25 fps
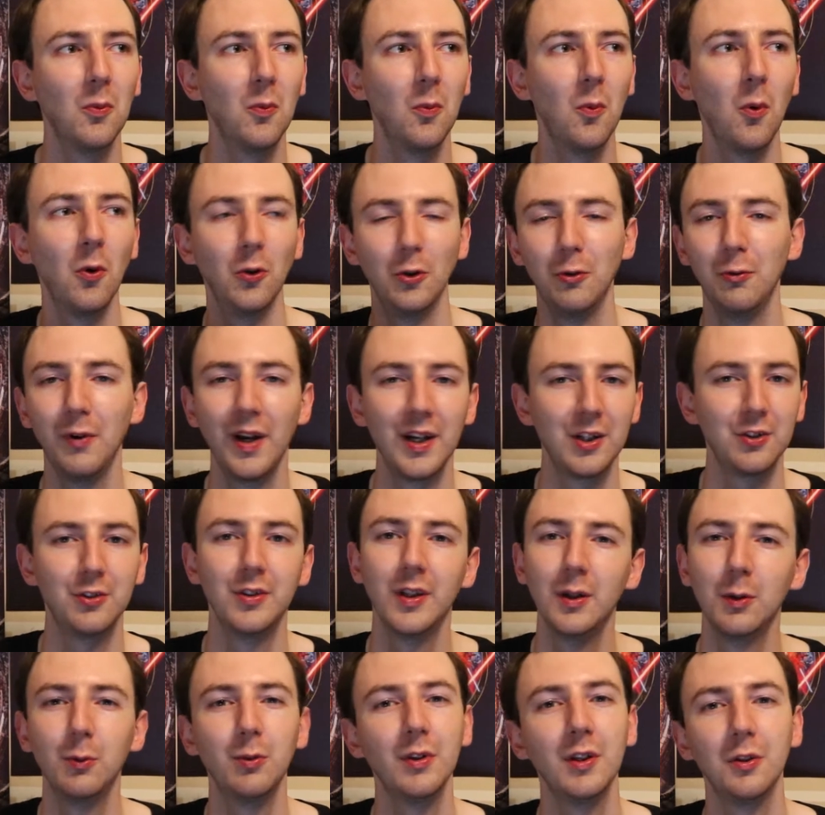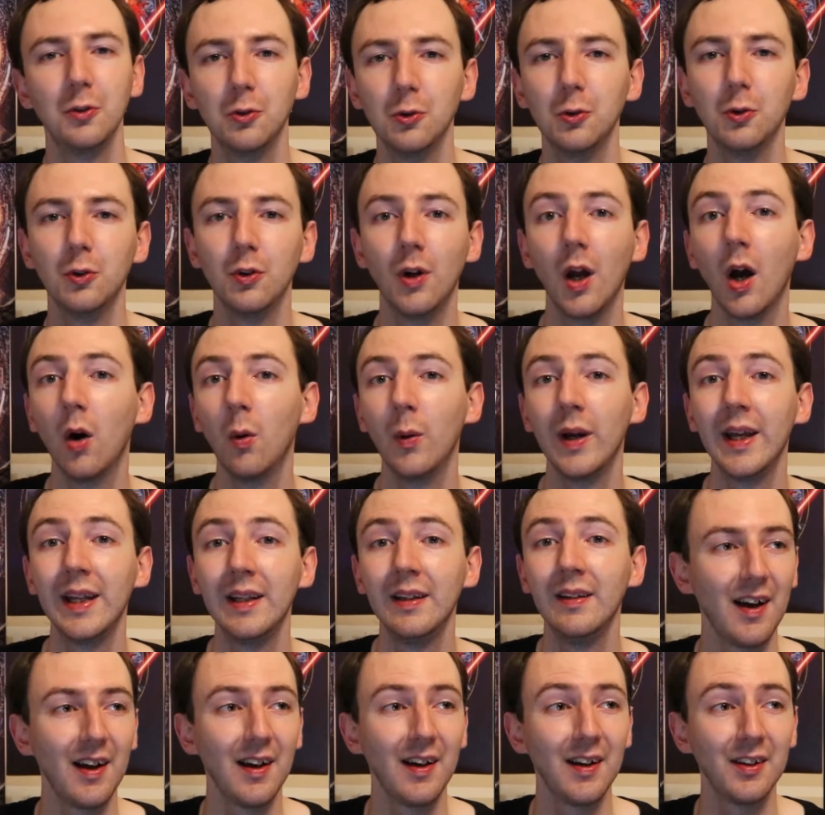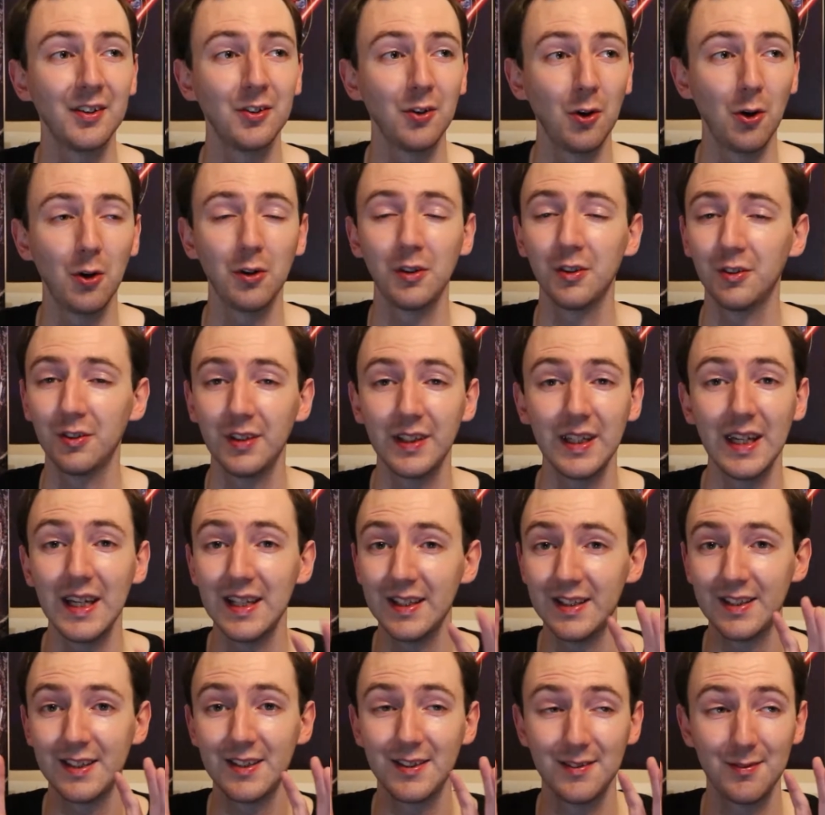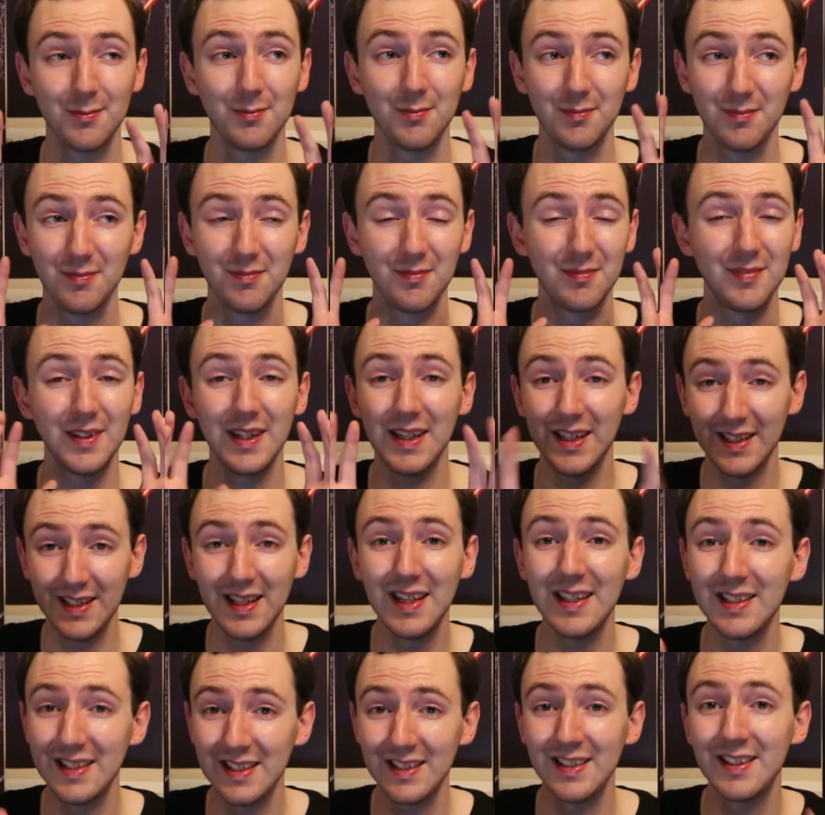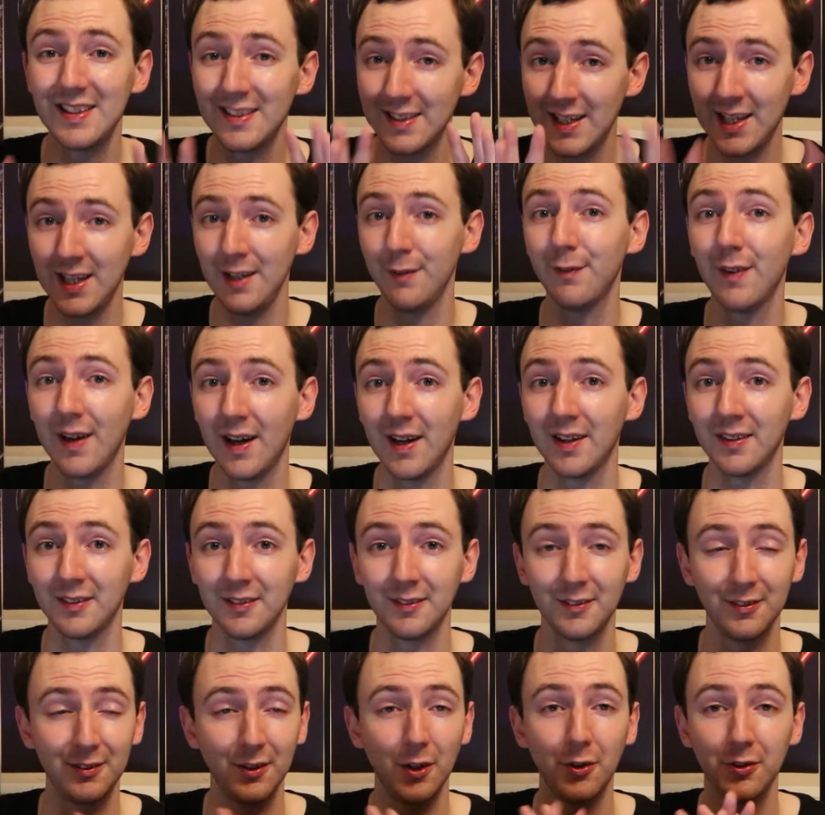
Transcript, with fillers: what direction they'd really place it'll go in and honestly it's it is in safe hands.